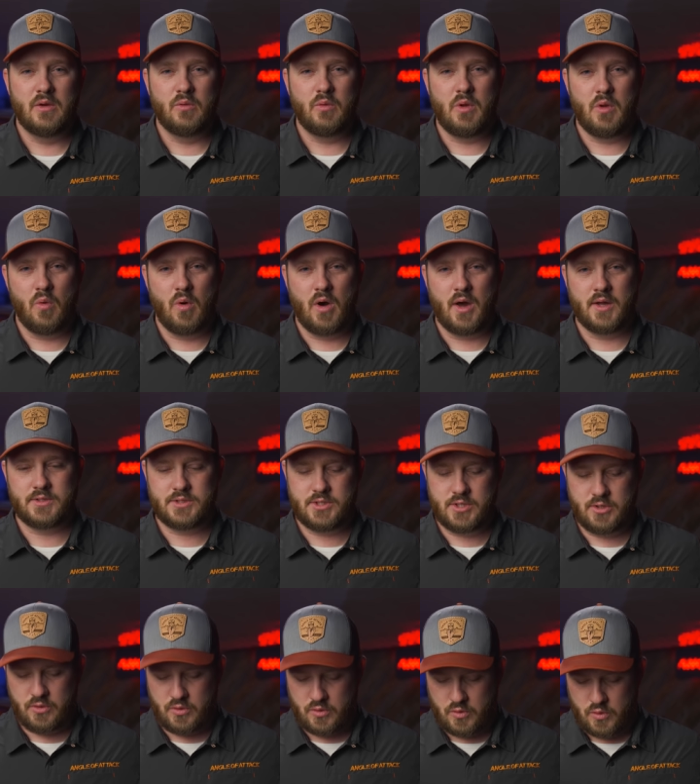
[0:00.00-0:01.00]
We want
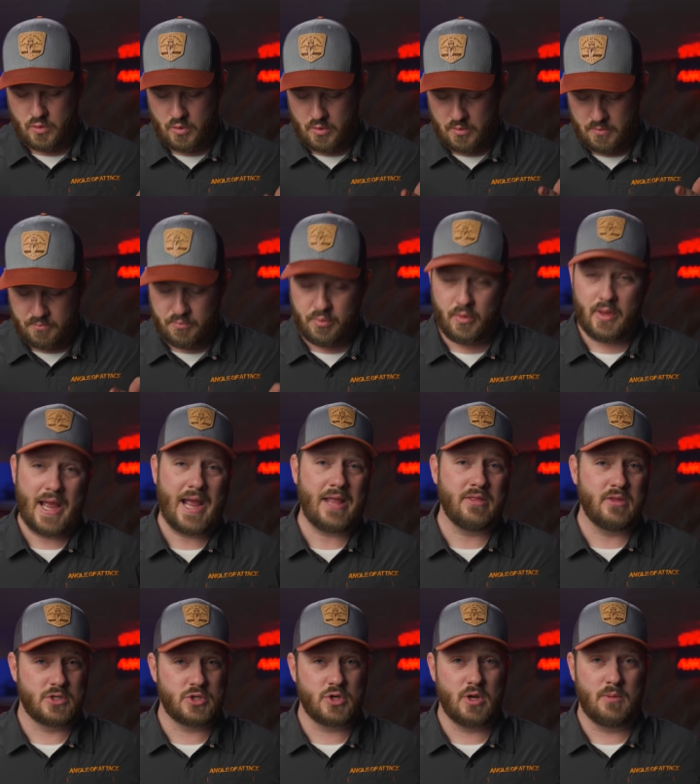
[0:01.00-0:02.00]
to plan
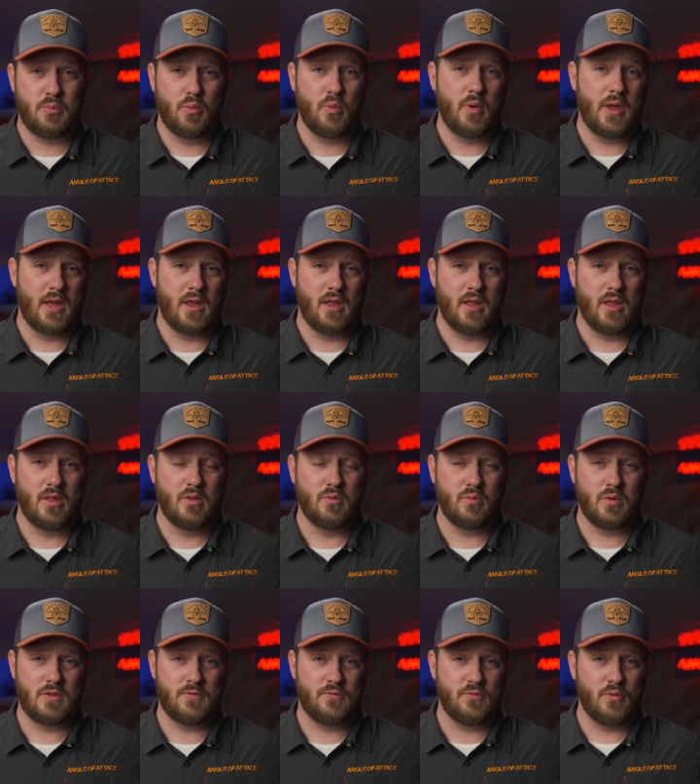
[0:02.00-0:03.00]
the trip well
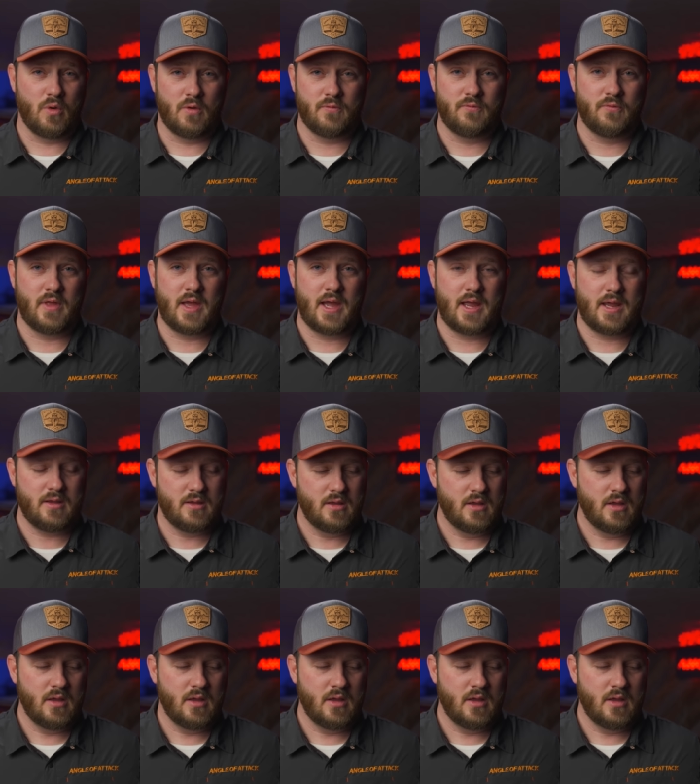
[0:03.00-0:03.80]
with ForeFlight.